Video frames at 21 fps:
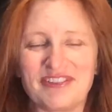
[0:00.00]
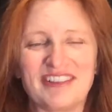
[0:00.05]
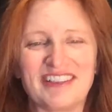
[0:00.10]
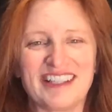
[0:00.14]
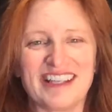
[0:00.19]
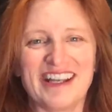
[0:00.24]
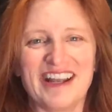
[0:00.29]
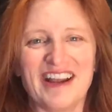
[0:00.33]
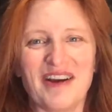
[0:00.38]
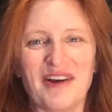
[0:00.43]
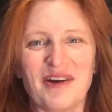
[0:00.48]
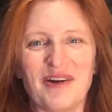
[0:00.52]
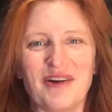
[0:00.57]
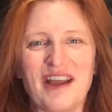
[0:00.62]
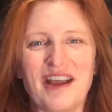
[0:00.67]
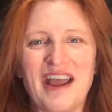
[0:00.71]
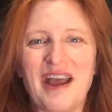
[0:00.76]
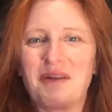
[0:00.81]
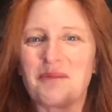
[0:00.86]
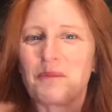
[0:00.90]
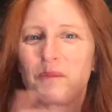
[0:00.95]

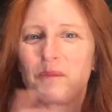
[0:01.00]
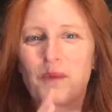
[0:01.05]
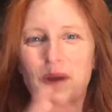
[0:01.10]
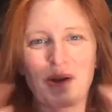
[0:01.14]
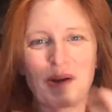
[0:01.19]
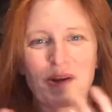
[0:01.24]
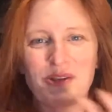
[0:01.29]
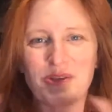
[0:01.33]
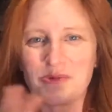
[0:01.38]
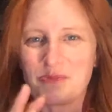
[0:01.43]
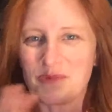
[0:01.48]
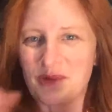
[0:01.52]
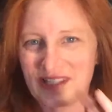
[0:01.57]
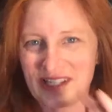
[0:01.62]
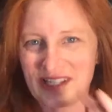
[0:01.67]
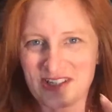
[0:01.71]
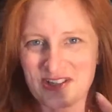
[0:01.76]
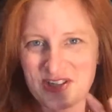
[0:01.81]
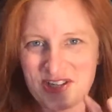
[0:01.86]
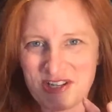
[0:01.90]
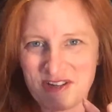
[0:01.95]
and where are you
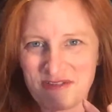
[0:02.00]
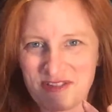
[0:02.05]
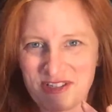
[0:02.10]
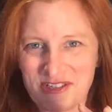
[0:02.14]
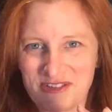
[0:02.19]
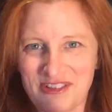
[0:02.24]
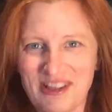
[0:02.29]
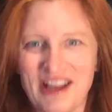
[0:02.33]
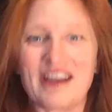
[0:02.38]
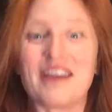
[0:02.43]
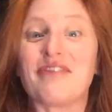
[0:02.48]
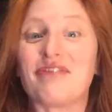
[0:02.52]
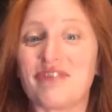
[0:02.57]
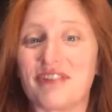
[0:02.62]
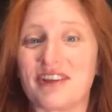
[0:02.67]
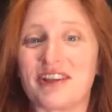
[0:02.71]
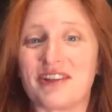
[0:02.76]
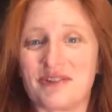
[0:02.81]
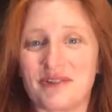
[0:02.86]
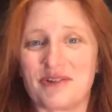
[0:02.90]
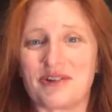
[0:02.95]
willing to shift your life
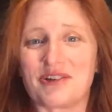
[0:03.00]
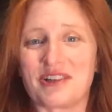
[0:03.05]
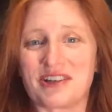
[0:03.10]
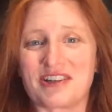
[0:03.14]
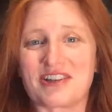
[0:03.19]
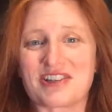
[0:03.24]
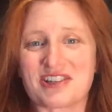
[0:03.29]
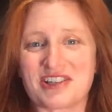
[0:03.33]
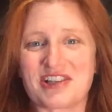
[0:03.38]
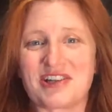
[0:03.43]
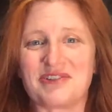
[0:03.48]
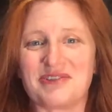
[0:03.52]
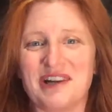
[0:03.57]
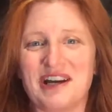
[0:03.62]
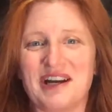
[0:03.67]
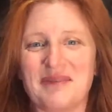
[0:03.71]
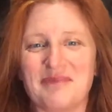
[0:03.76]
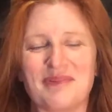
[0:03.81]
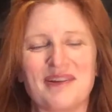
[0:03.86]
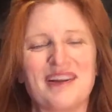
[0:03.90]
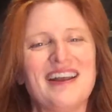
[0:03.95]
in order to show
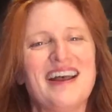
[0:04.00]
up?